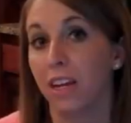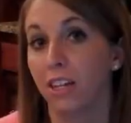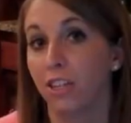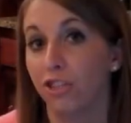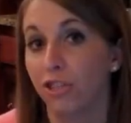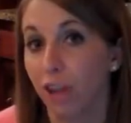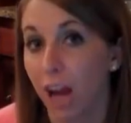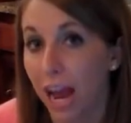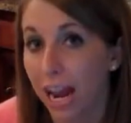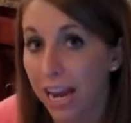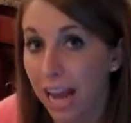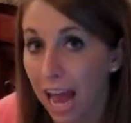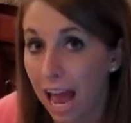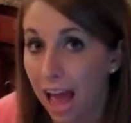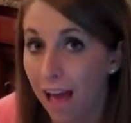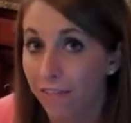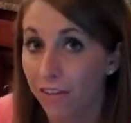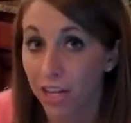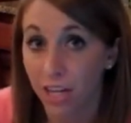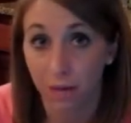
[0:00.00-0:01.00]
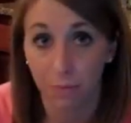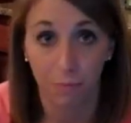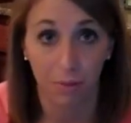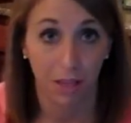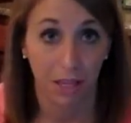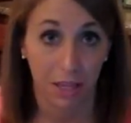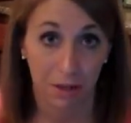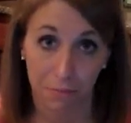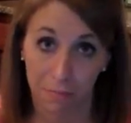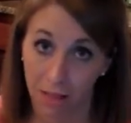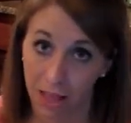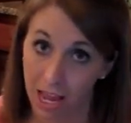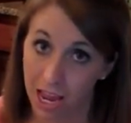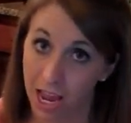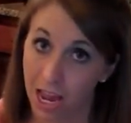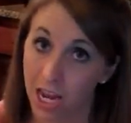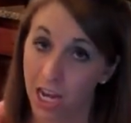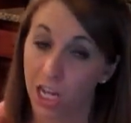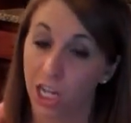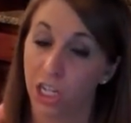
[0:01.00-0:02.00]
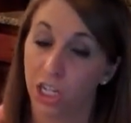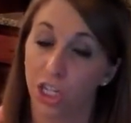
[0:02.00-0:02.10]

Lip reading: try to have a complete plan.